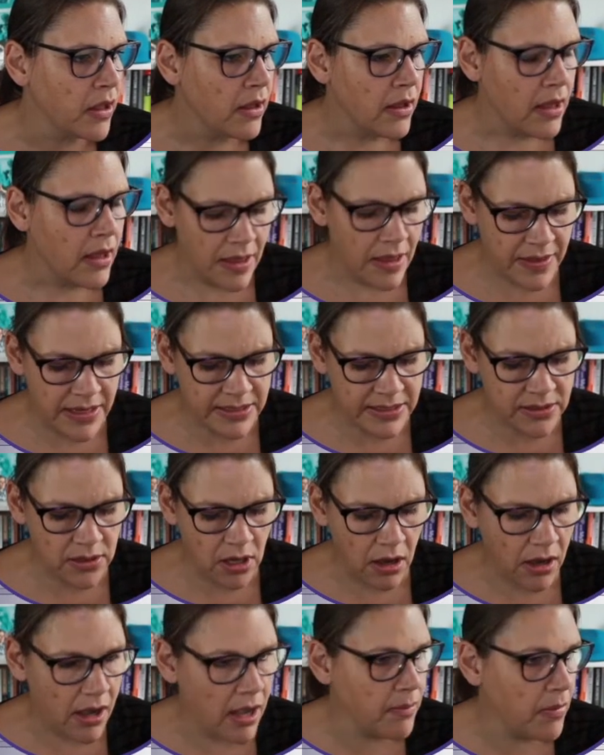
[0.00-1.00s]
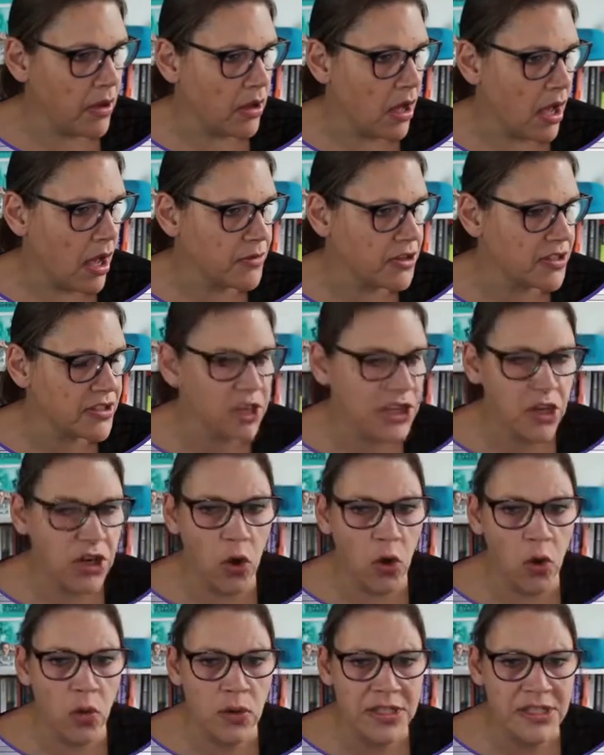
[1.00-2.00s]
and this time I'm just going
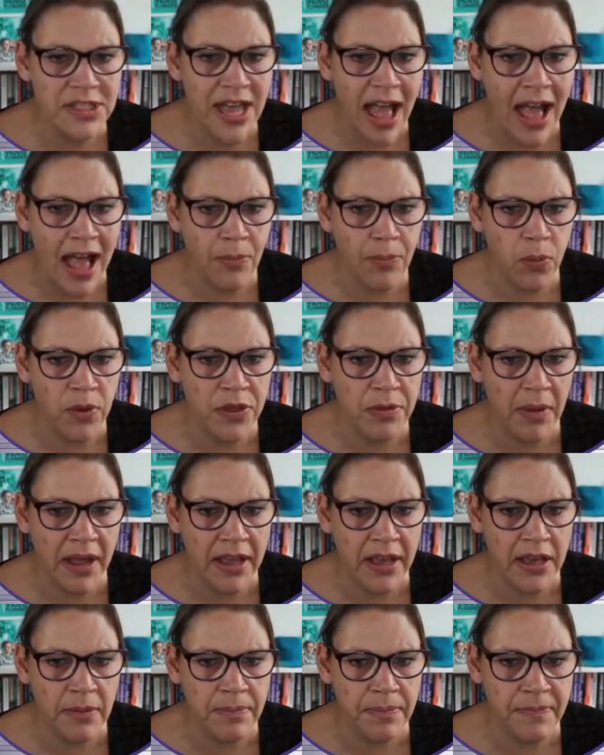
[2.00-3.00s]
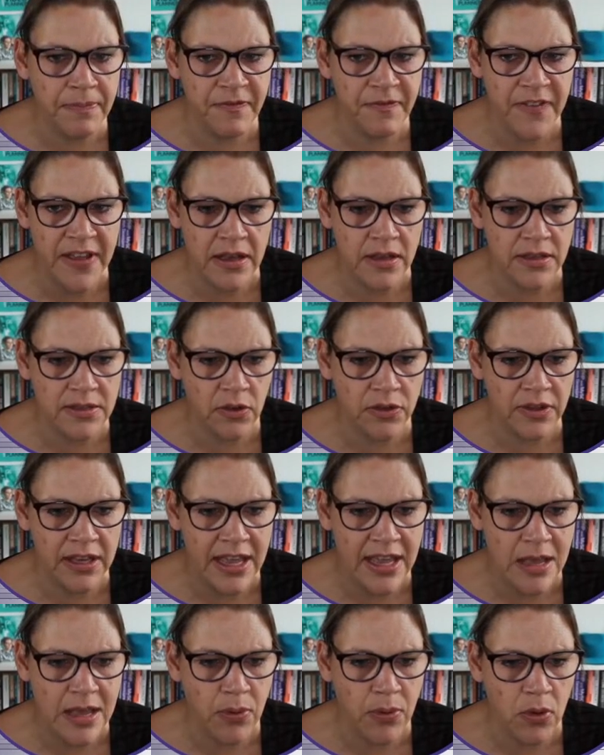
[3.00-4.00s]
to Alt-Tab with my fingers on the
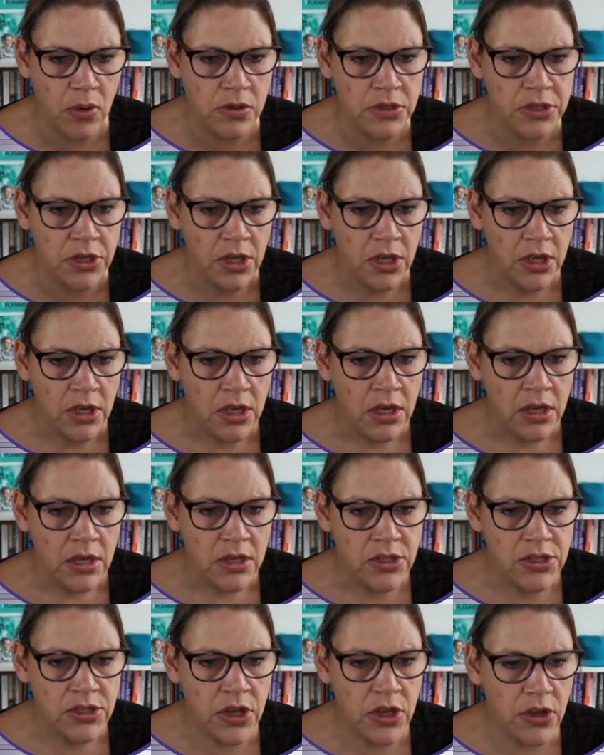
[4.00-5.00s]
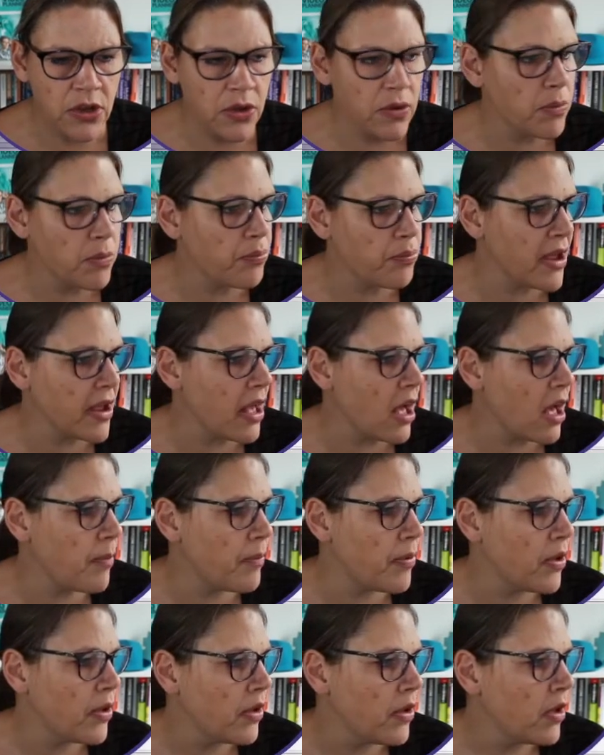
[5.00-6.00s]
keyboard to bring up
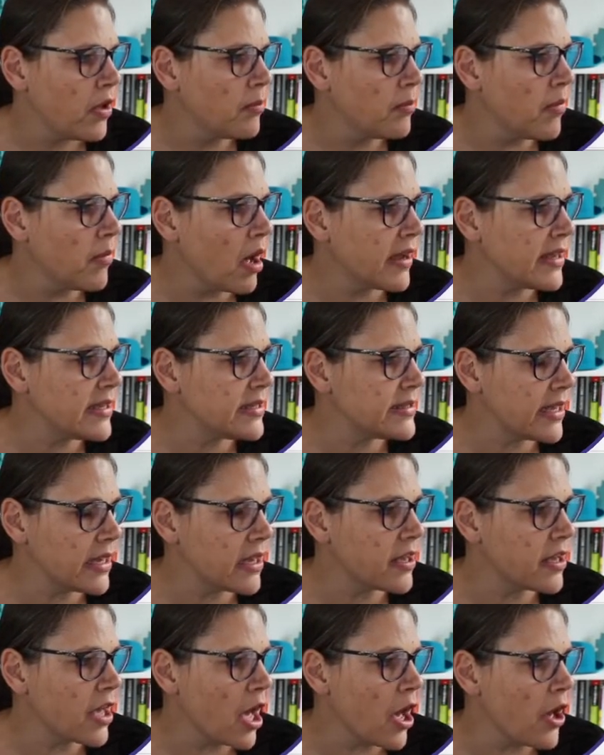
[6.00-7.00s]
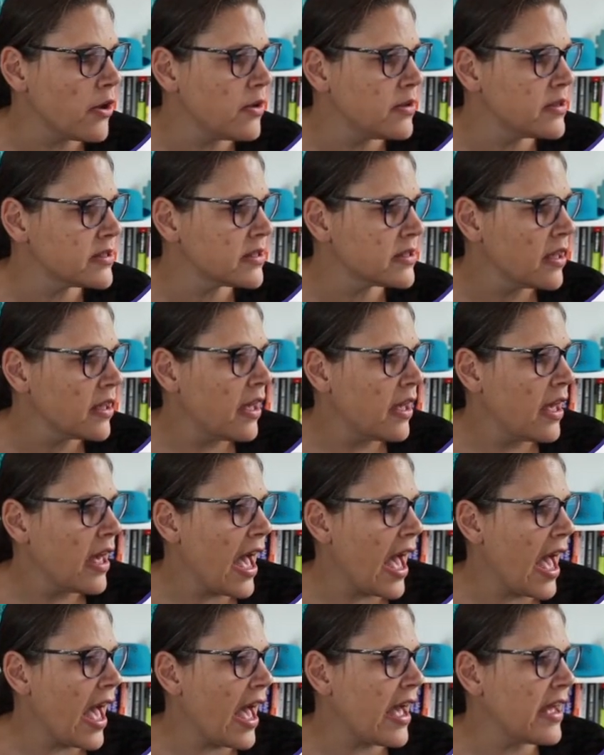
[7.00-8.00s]
my SIC codes.
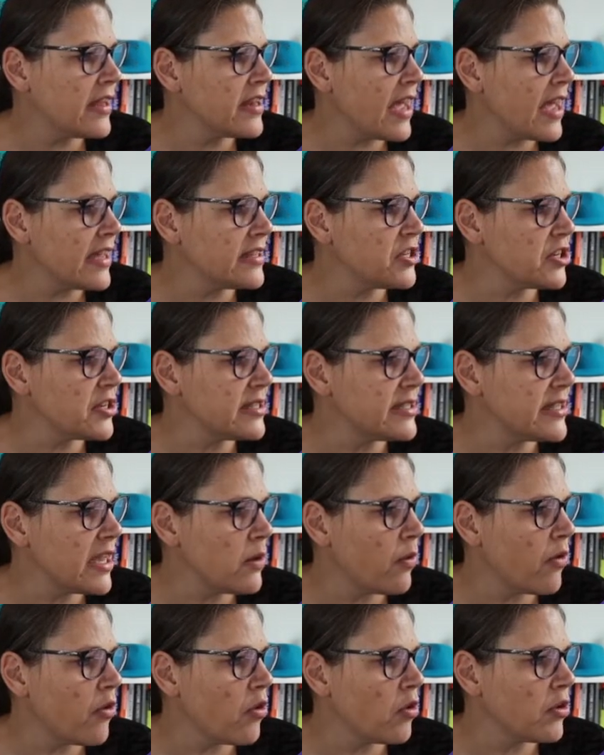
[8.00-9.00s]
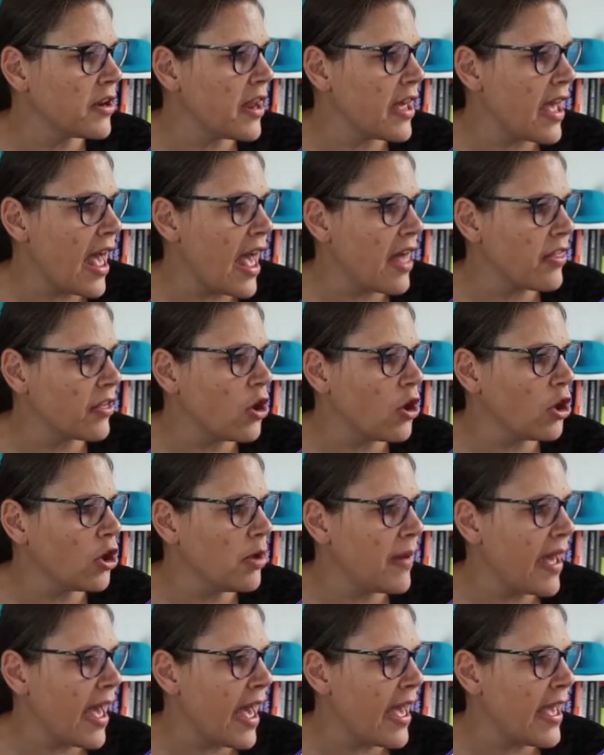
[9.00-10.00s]
And as you can see, we're on column
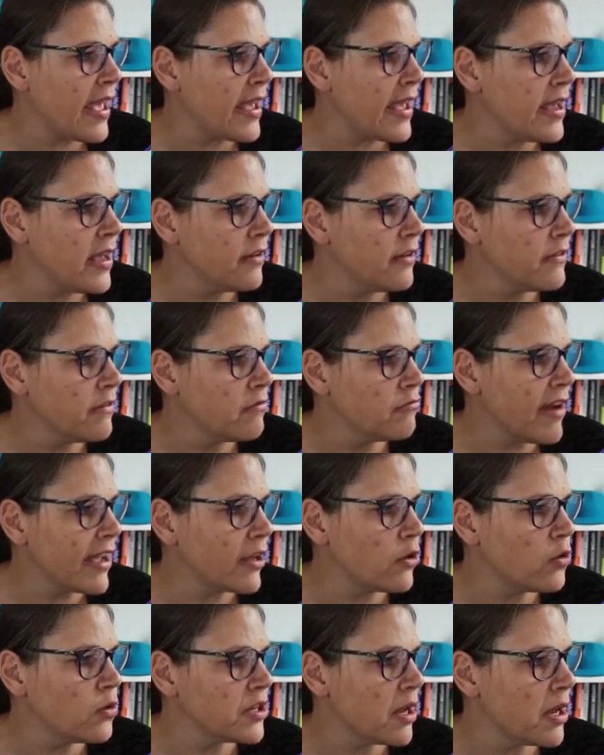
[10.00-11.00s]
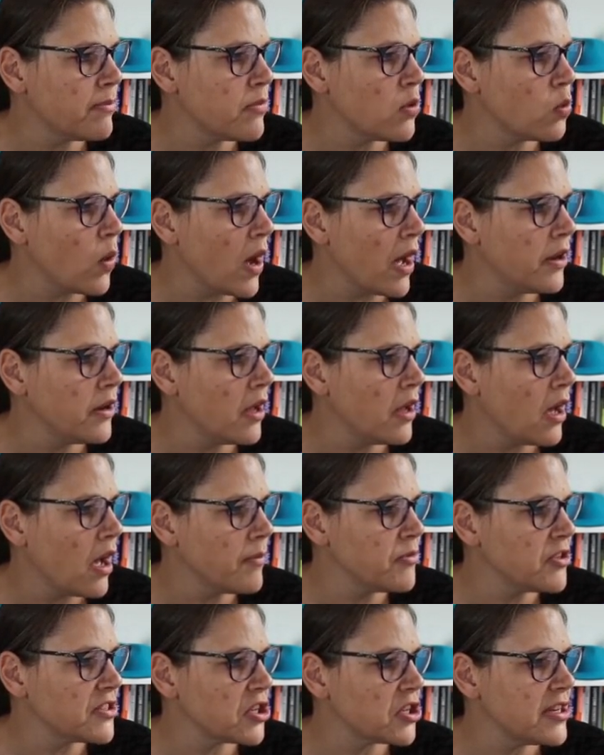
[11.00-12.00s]
A, record number 1. I'm
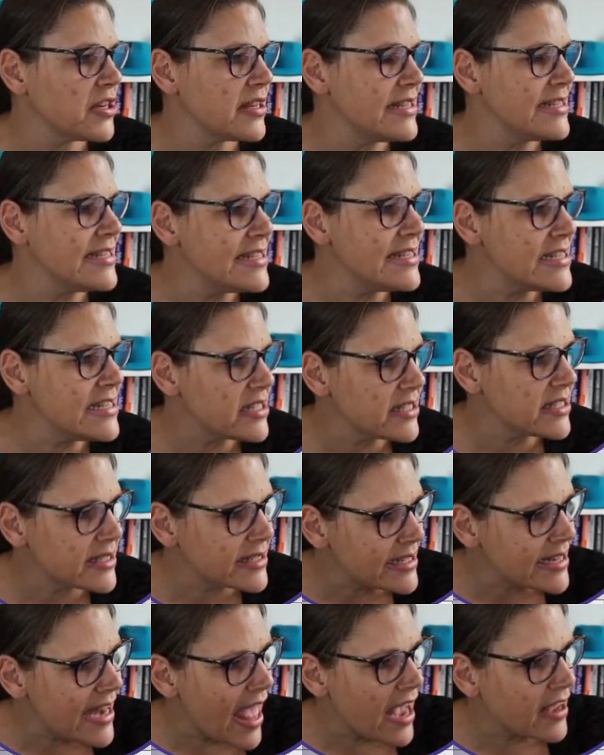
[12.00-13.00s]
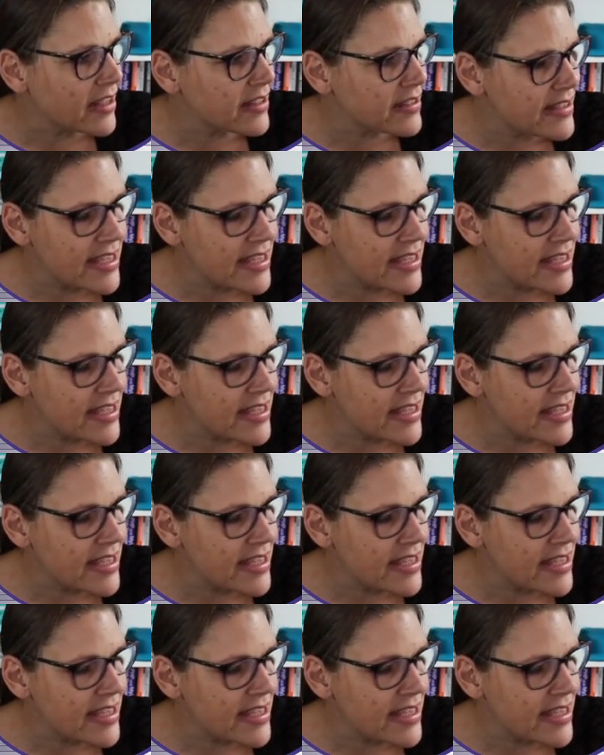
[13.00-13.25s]
just going to select the